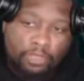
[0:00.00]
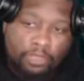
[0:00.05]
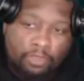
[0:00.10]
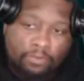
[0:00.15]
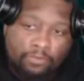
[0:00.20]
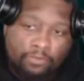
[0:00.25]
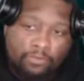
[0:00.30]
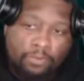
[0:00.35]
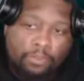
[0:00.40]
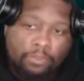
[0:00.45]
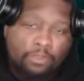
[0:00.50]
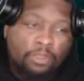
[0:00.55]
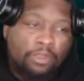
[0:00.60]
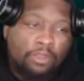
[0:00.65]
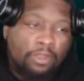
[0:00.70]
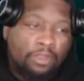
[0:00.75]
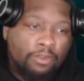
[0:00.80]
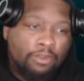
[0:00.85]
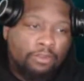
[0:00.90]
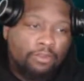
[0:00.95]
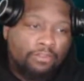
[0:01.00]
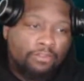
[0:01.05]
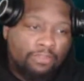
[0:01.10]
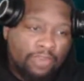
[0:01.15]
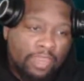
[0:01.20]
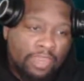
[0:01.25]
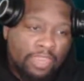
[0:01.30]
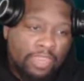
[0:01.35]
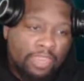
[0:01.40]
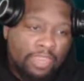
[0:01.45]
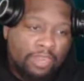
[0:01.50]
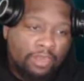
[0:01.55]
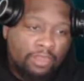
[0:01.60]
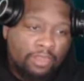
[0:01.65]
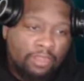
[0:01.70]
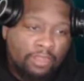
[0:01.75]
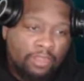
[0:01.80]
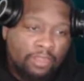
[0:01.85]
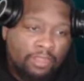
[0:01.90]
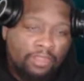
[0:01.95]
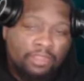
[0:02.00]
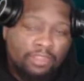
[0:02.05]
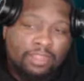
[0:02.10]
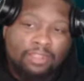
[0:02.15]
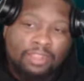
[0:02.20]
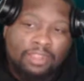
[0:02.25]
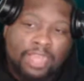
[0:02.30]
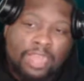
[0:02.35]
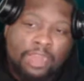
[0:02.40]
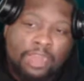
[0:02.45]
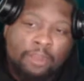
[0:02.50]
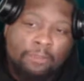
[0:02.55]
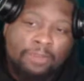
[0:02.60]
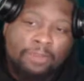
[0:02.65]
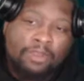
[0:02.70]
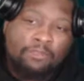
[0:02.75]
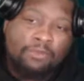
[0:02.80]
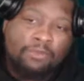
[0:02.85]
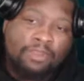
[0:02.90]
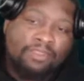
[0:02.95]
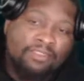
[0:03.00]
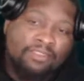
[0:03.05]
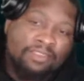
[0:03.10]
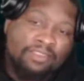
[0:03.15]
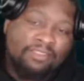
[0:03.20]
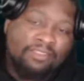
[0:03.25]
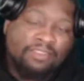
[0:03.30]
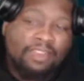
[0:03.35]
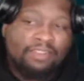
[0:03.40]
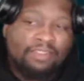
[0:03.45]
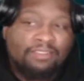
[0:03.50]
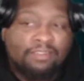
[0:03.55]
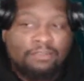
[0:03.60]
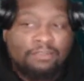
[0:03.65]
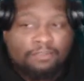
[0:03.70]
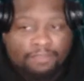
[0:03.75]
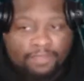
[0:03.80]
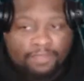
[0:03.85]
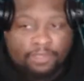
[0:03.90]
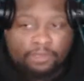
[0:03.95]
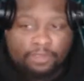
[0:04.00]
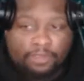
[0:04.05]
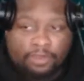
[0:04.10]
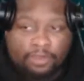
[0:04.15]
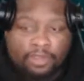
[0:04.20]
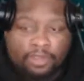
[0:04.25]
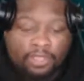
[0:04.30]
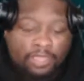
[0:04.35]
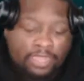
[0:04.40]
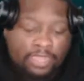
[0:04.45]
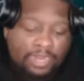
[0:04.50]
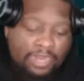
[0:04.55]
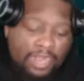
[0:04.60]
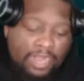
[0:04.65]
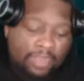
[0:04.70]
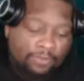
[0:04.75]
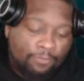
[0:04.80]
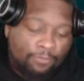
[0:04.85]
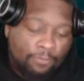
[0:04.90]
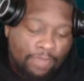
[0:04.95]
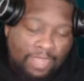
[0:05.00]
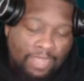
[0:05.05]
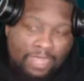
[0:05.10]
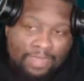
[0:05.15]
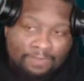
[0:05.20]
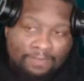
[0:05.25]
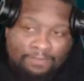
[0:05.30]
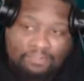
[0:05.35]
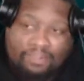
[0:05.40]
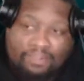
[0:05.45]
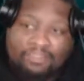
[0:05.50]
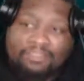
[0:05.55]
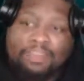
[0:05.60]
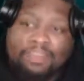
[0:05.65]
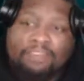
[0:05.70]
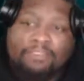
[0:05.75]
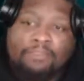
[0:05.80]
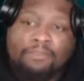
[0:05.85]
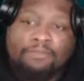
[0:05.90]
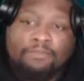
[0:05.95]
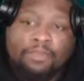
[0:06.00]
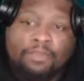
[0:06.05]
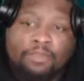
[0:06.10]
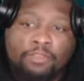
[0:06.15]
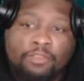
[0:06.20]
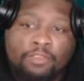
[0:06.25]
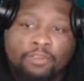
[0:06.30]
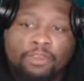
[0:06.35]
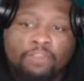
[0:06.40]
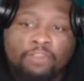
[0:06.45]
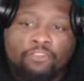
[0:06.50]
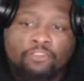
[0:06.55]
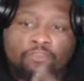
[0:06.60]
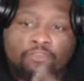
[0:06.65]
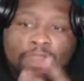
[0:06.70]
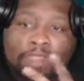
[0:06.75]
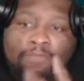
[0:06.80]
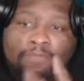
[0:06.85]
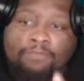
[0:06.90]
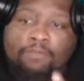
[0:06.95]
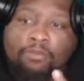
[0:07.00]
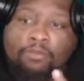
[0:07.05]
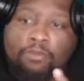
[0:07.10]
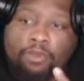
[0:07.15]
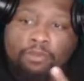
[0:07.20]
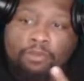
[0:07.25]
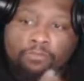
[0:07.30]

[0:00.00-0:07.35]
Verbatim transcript: So you can understand the ladder between success and failure. And that's why success and failure is track four.